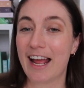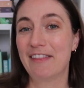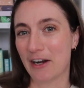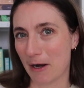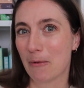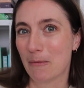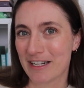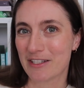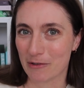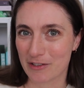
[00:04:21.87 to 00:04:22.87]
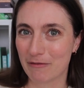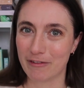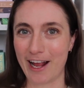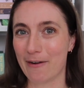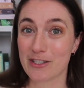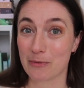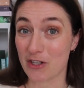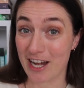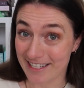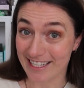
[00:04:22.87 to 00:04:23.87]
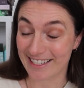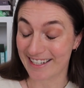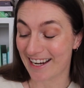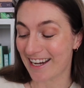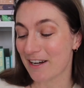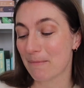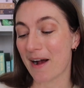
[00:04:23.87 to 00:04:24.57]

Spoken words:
and then I bought myself some flowers, which I didn't need,